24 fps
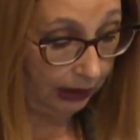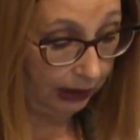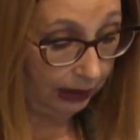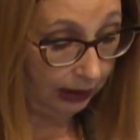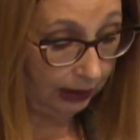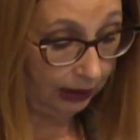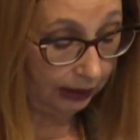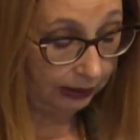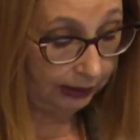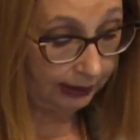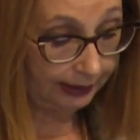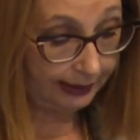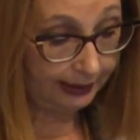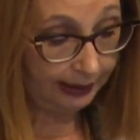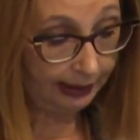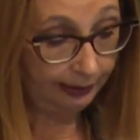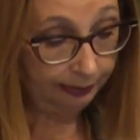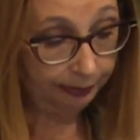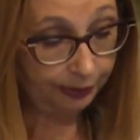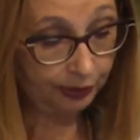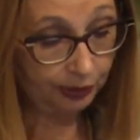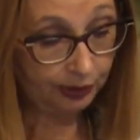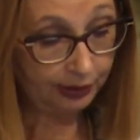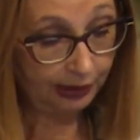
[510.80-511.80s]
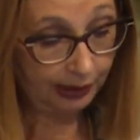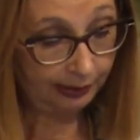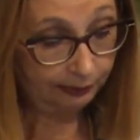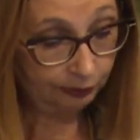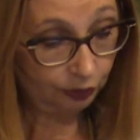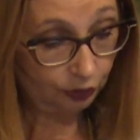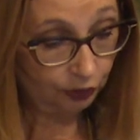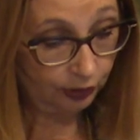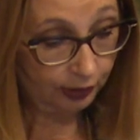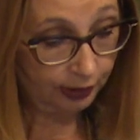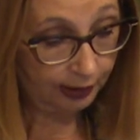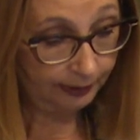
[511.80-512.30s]
The same
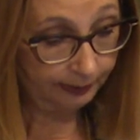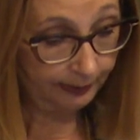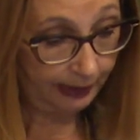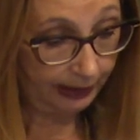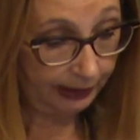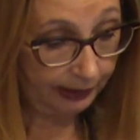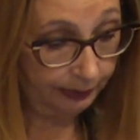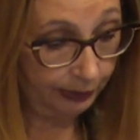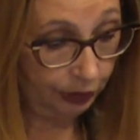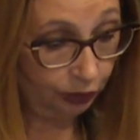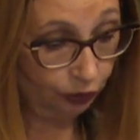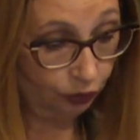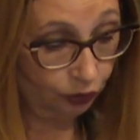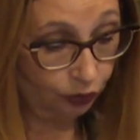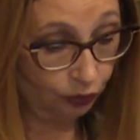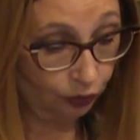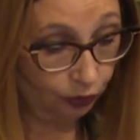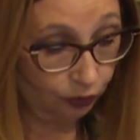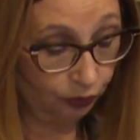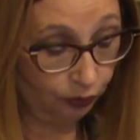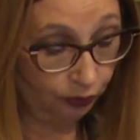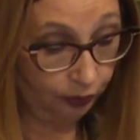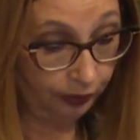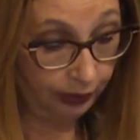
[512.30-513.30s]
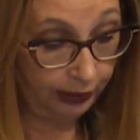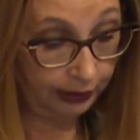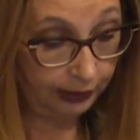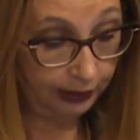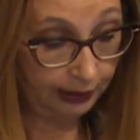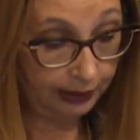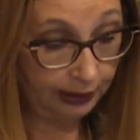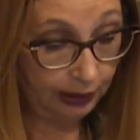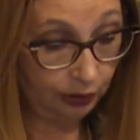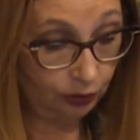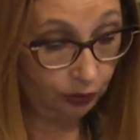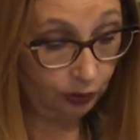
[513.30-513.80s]
presumptions might be true in the
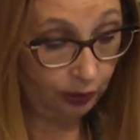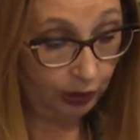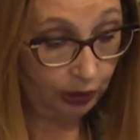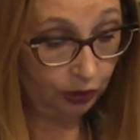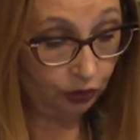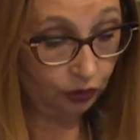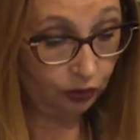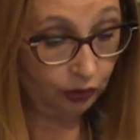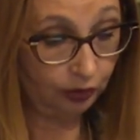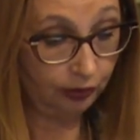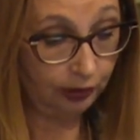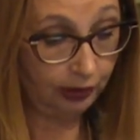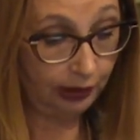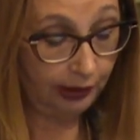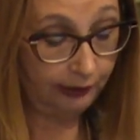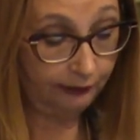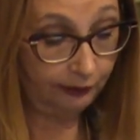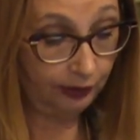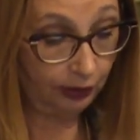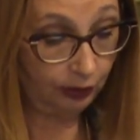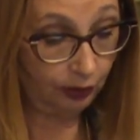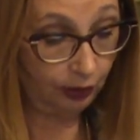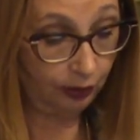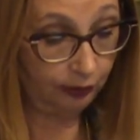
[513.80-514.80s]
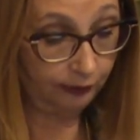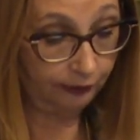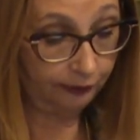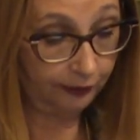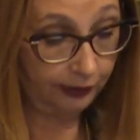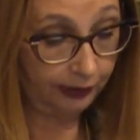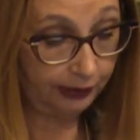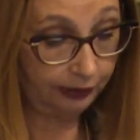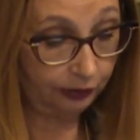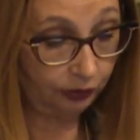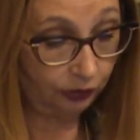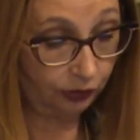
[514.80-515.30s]
situation if the
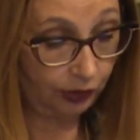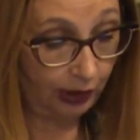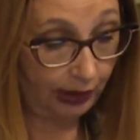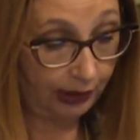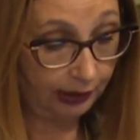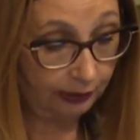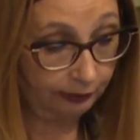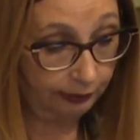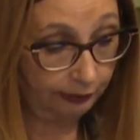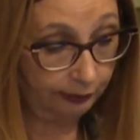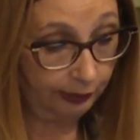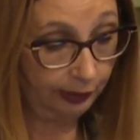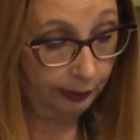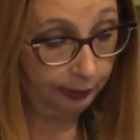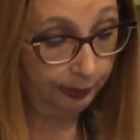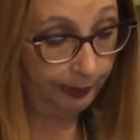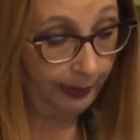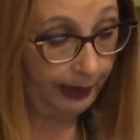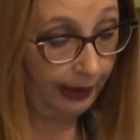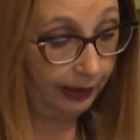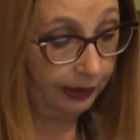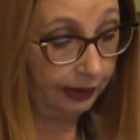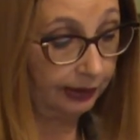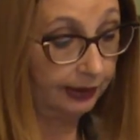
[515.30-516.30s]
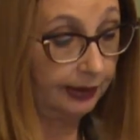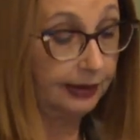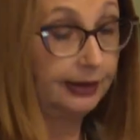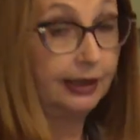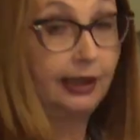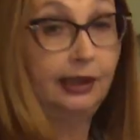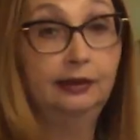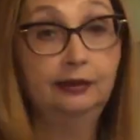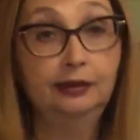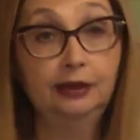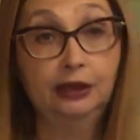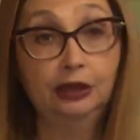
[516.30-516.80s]
conflict arises between parents
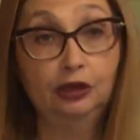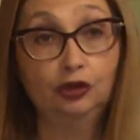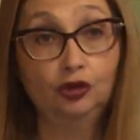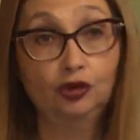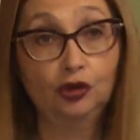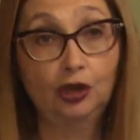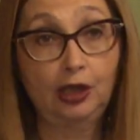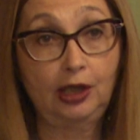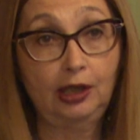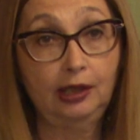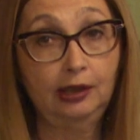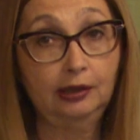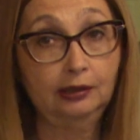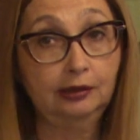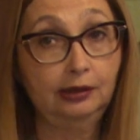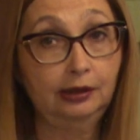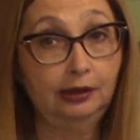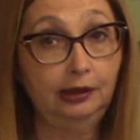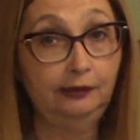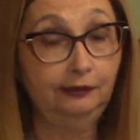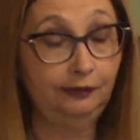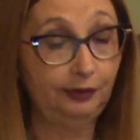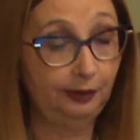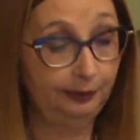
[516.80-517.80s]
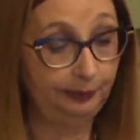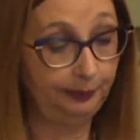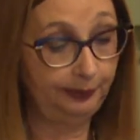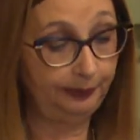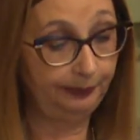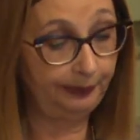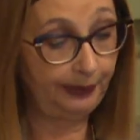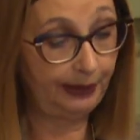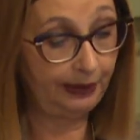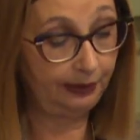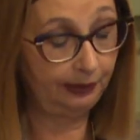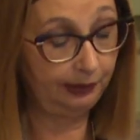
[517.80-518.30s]
and their child if
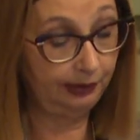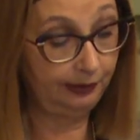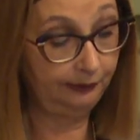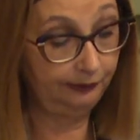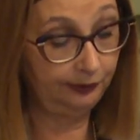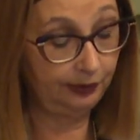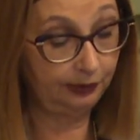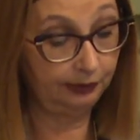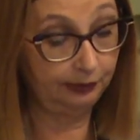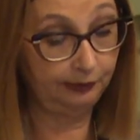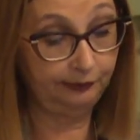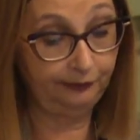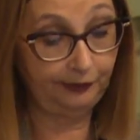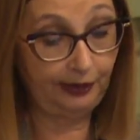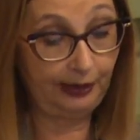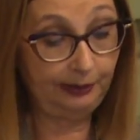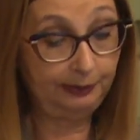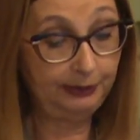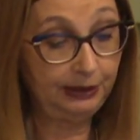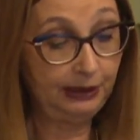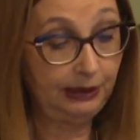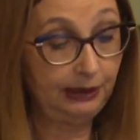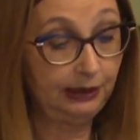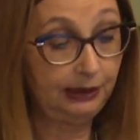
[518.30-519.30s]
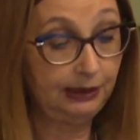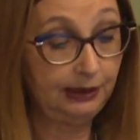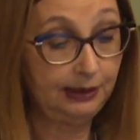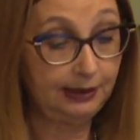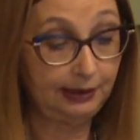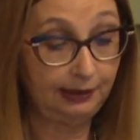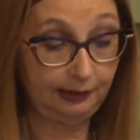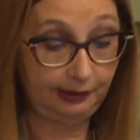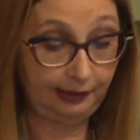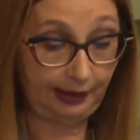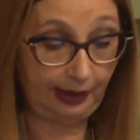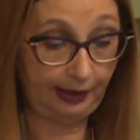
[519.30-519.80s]
the family is
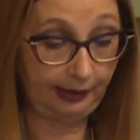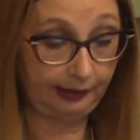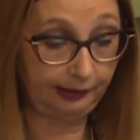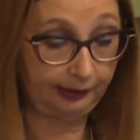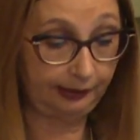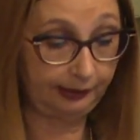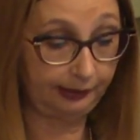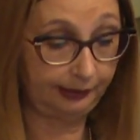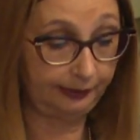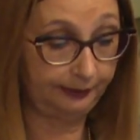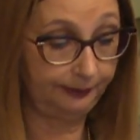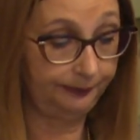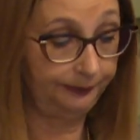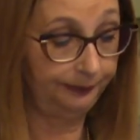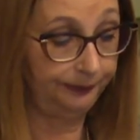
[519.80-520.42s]
intact.